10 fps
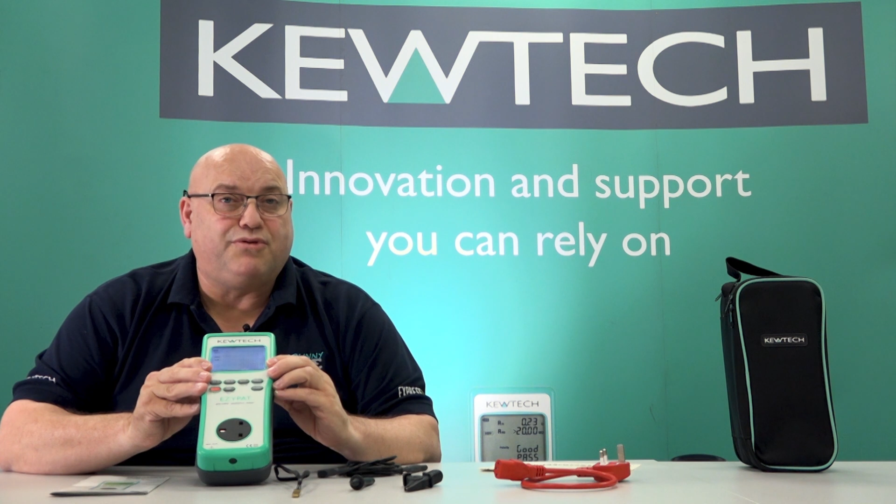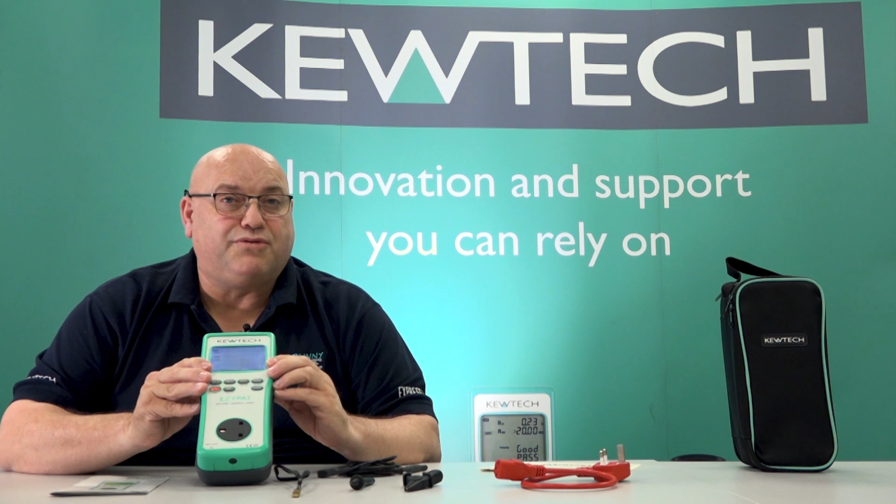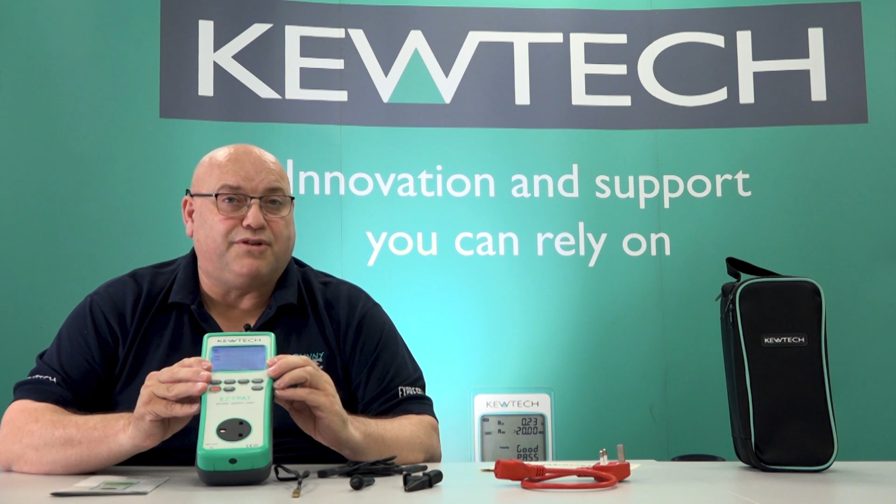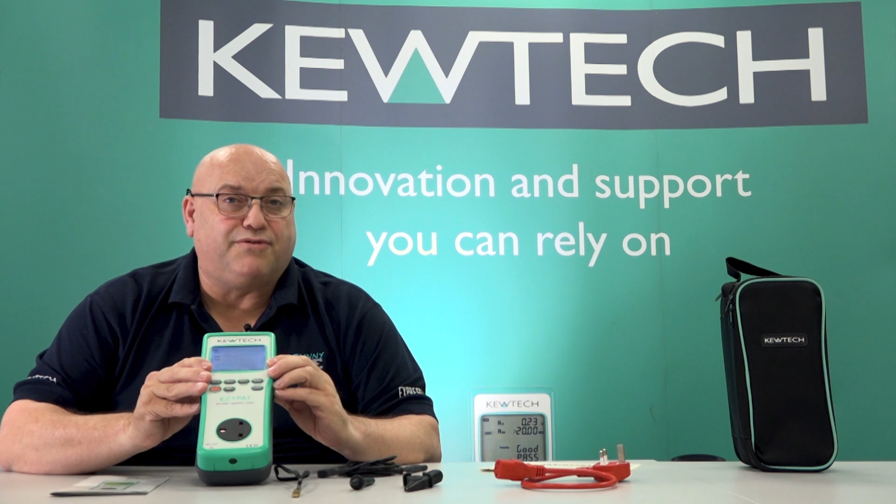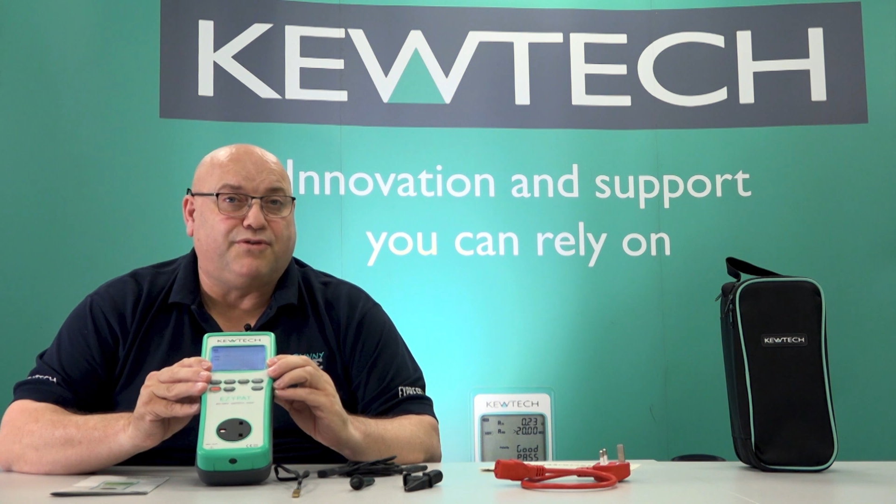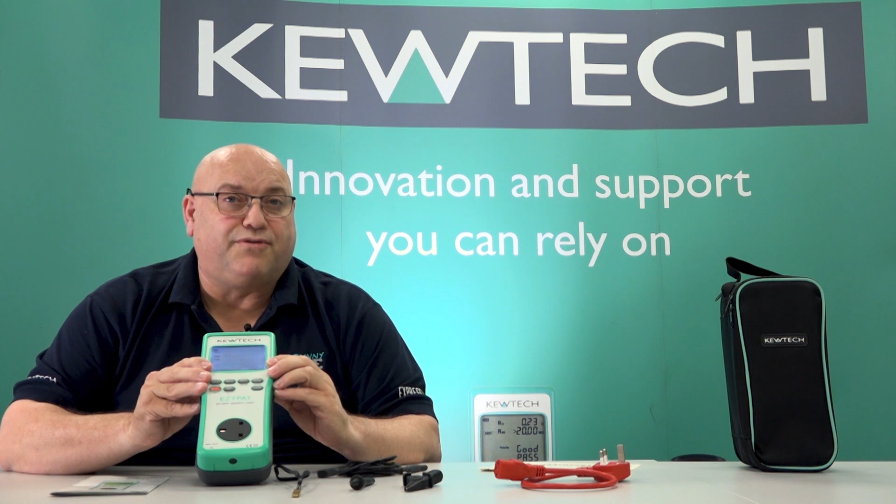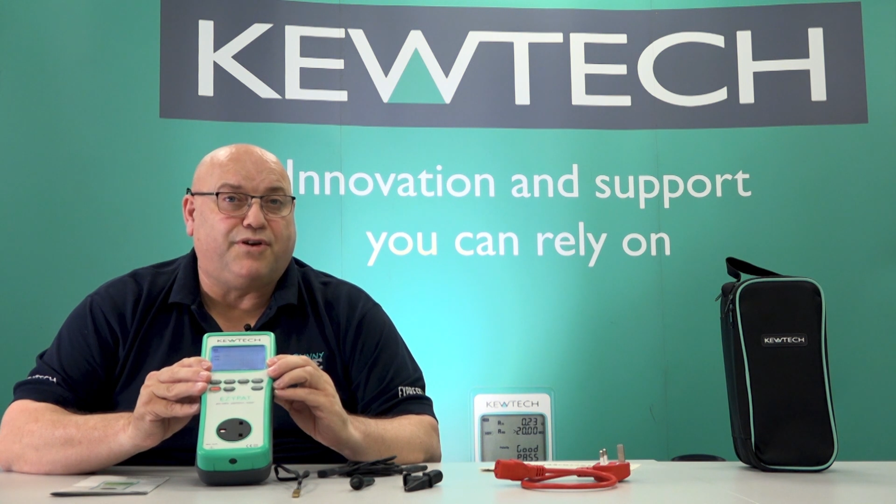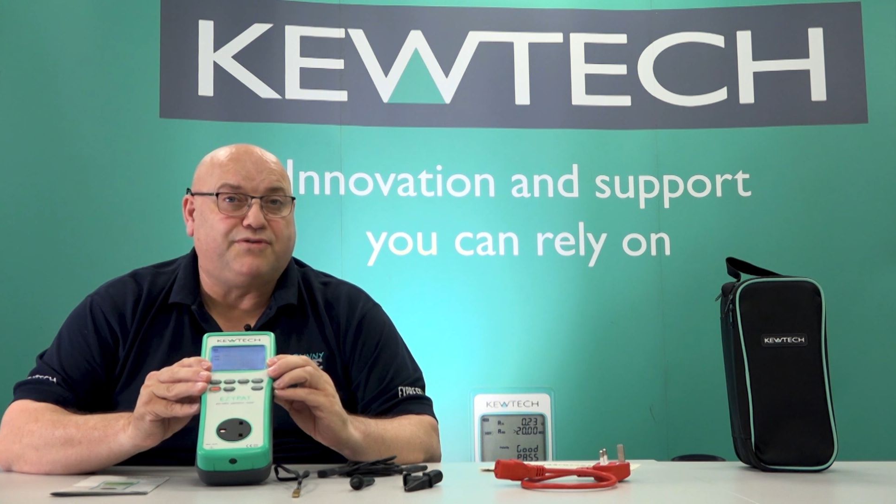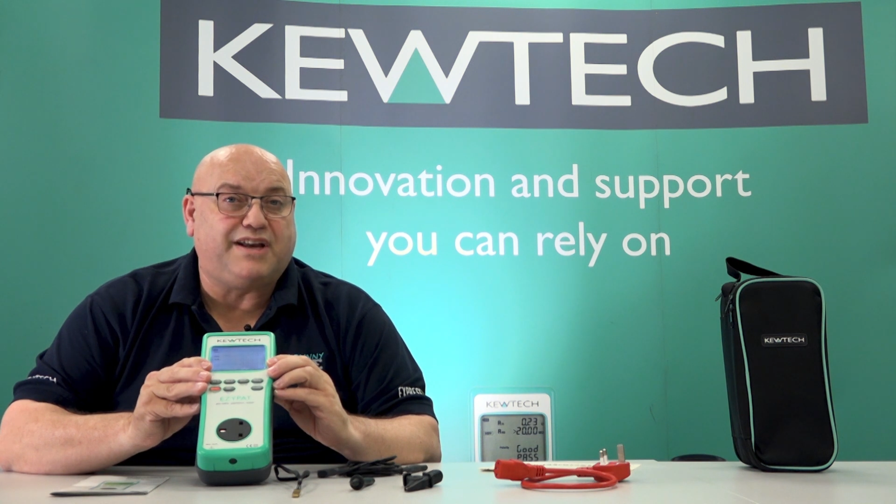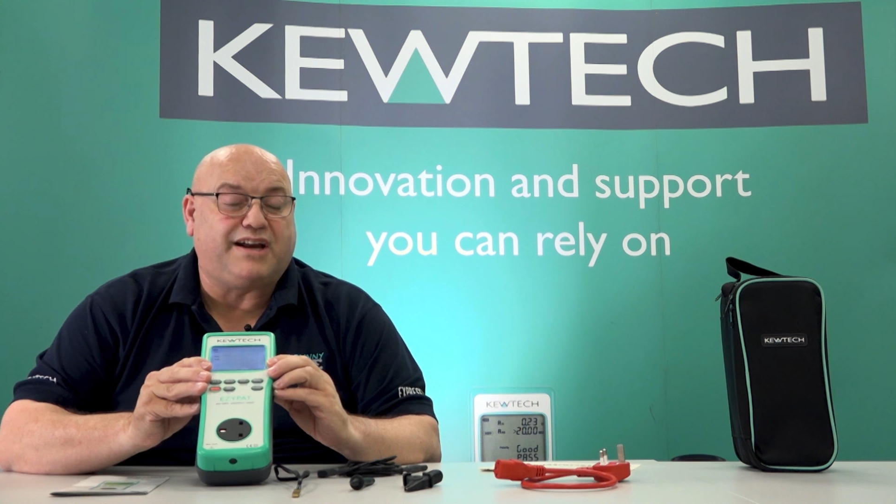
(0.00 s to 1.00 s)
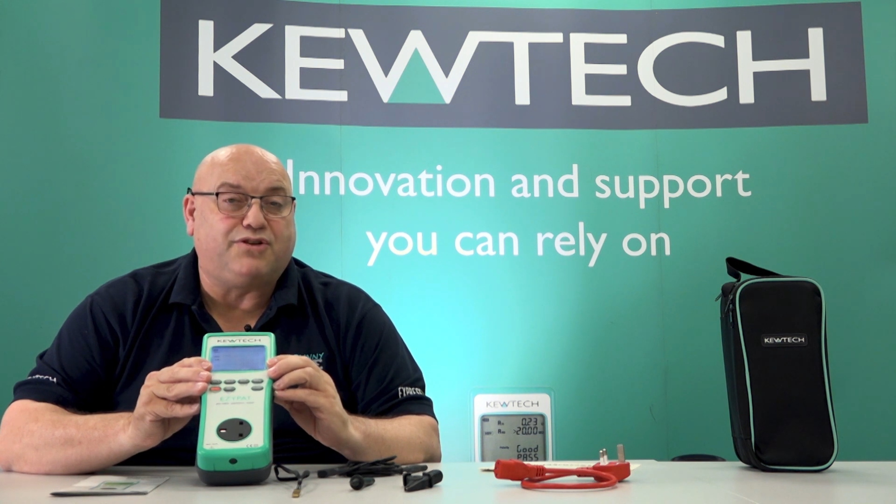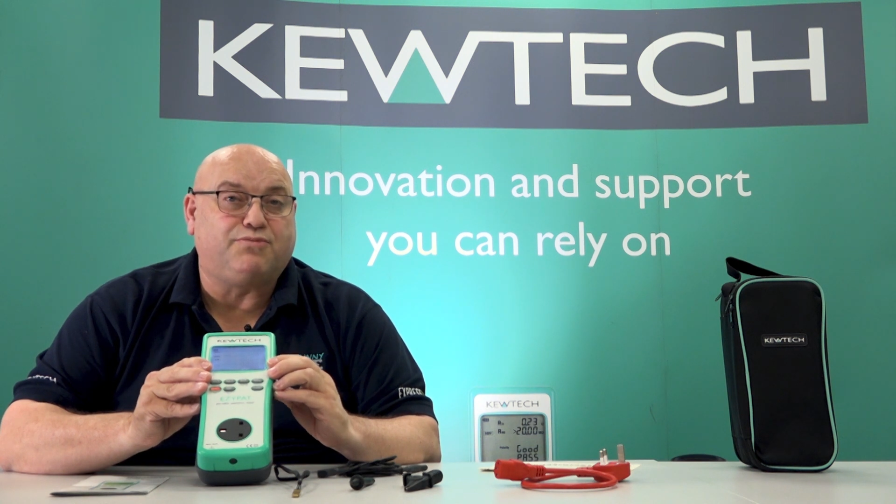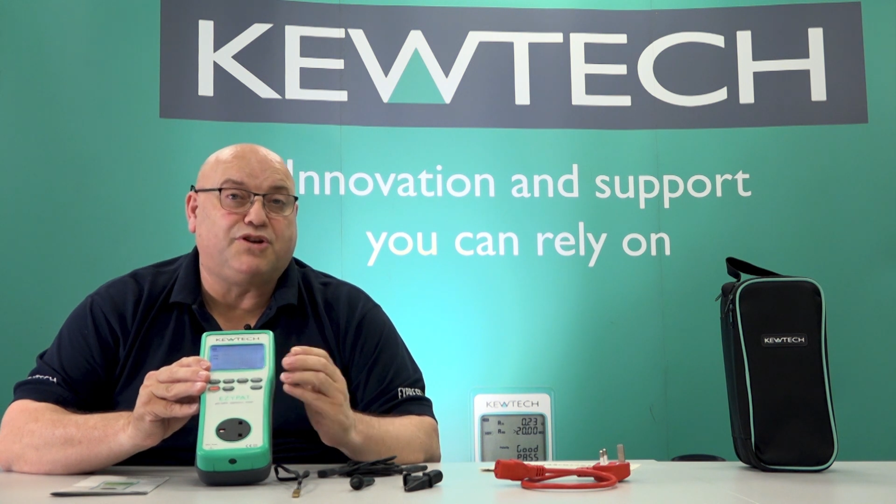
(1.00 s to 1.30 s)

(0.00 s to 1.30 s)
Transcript: do it at the full five seconds,